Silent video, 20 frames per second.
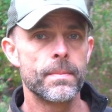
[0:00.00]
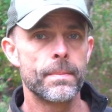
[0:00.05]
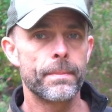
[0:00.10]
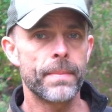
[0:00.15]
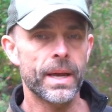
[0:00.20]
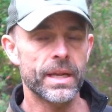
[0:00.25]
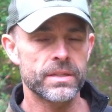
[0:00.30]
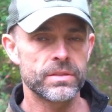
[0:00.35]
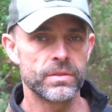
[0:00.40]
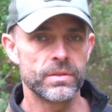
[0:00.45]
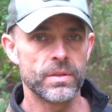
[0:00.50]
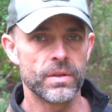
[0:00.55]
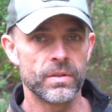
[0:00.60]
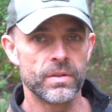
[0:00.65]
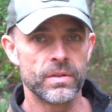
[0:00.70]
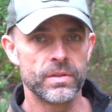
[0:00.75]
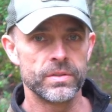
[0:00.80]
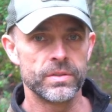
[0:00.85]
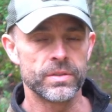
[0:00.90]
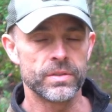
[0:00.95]
back to
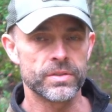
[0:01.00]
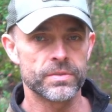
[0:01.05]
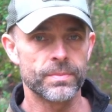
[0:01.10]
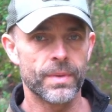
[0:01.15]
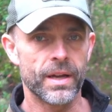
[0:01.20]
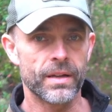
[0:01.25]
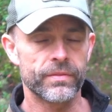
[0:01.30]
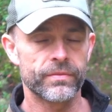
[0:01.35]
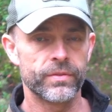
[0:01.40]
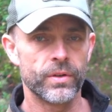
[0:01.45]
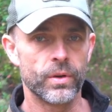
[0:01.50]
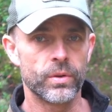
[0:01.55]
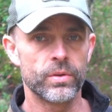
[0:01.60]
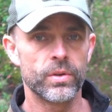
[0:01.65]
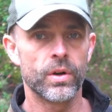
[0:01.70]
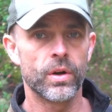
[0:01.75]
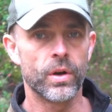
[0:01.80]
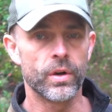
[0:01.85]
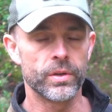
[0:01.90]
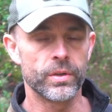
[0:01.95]
your smartphone
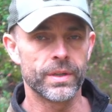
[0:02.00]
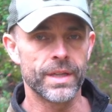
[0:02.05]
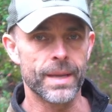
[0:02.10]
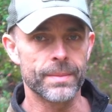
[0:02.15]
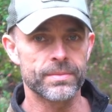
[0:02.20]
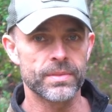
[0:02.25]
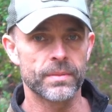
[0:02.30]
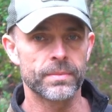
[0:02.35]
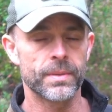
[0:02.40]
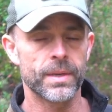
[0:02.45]
or your laptop